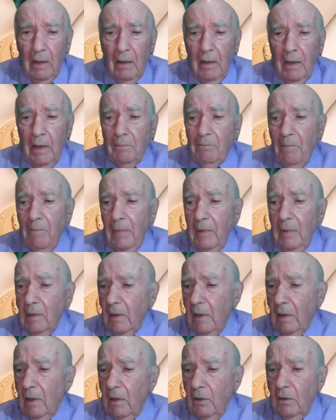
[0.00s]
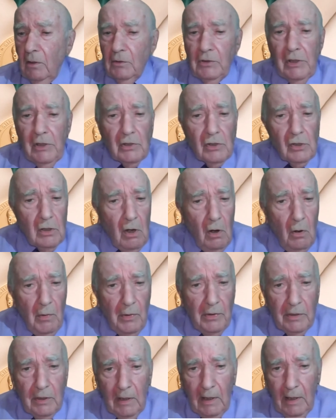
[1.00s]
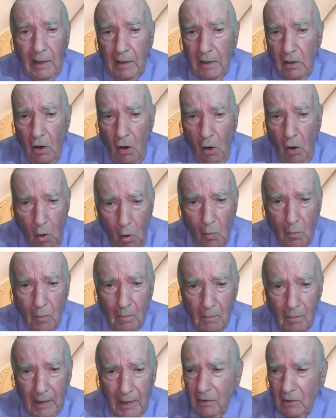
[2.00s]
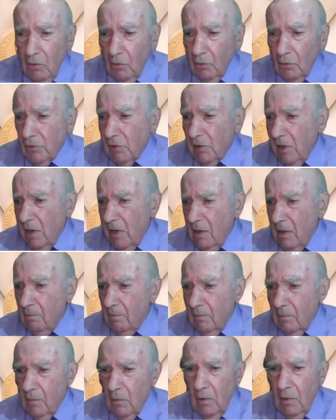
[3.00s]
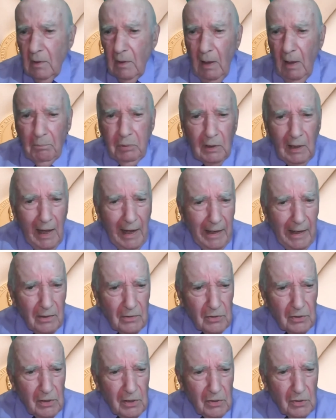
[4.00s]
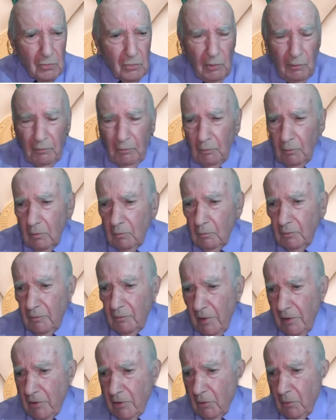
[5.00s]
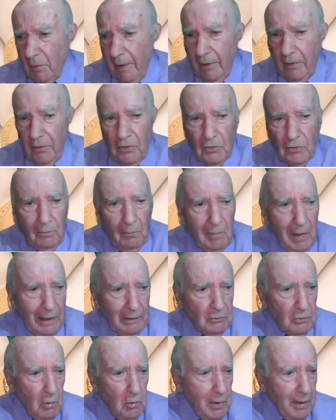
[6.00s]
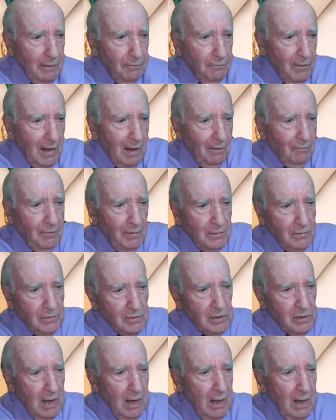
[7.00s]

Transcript: It just go into any home and you'll see appliances, refrigerators, microwave ovens,